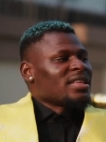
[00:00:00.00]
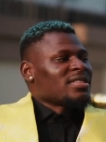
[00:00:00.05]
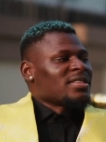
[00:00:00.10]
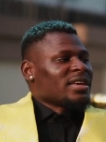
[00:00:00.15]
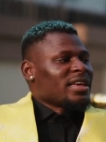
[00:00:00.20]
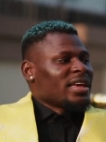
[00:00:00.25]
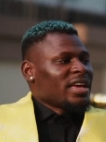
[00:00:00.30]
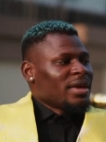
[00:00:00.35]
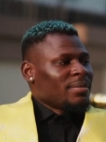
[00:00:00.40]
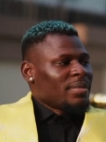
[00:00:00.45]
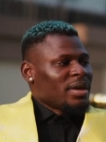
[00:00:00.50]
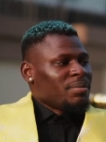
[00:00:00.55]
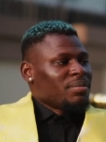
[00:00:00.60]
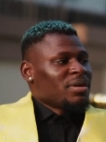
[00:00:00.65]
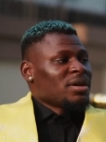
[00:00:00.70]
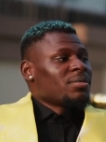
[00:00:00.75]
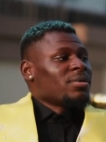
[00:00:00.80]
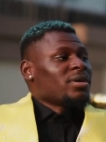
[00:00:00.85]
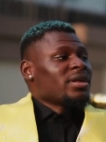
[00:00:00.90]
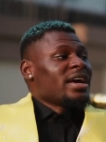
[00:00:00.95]
as a game, and
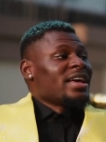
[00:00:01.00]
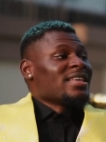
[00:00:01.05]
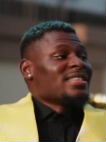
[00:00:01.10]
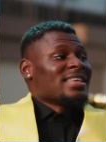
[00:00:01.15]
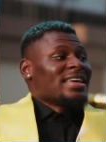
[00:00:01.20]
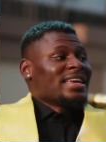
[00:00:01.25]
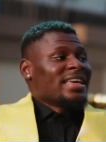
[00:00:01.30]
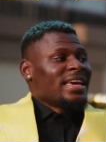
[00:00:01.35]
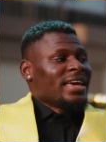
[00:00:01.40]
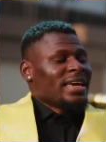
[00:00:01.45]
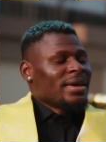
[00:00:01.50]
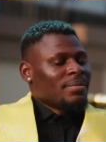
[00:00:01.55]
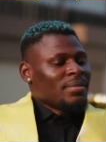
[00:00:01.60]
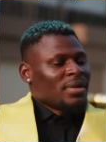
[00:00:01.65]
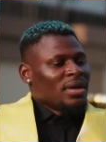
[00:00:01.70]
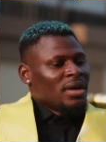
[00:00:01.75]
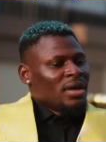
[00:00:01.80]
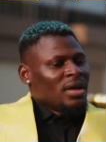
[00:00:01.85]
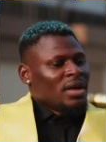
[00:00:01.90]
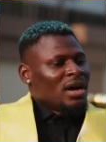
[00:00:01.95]
Big Brother is a game.
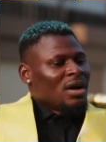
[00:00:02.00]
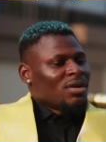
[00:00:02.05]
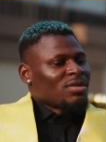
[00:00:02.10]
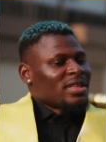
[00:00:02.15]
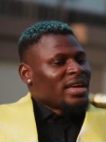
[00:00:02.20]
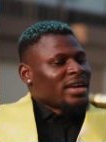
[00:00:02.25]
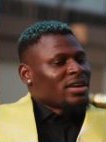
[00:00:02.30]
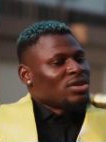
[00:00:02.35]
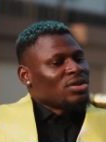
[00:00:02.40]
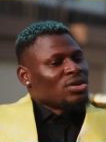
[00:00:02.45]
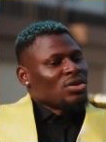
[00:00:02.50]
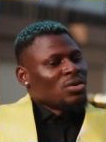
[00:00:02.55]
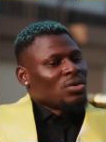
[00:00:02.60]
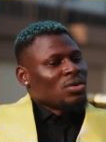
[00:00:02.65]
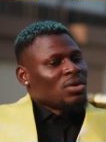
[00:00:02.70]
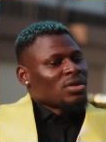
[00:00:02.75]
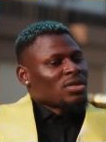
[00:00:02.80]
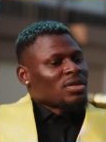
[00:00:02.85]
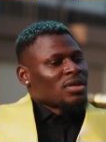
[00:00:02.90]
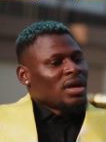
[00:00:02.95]
I was like, "You know
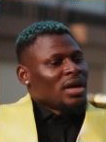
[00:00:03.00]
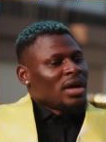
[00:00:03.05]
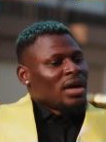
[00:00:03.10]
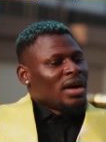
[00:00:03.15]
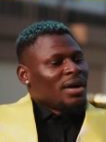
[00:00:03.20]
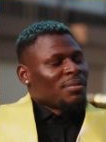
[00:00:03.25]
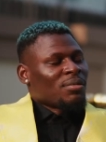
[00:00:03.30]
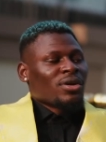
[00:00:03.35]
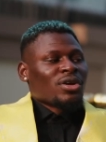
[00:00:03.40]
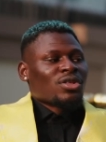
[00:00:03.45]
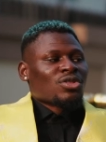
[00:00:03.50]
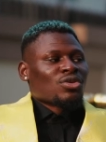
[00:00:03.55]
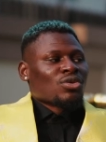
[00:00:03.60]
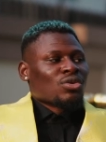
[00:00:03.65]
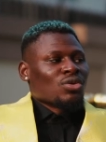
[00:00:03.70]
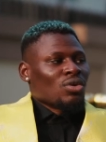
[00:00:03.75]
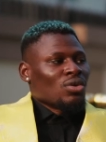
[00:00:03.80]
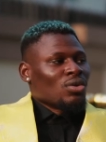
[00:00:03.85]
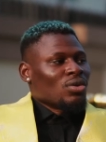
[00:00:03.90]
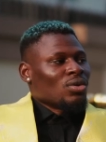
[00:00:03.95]
what? I'm going to
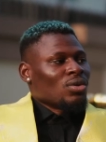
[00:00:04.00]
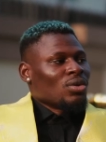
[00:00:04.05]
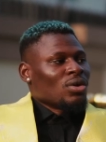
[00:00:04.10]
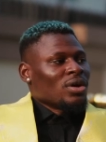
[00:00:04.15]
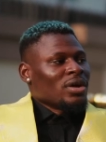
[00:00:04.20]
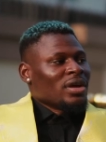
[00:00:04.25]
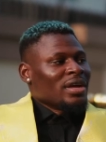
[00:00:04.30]
go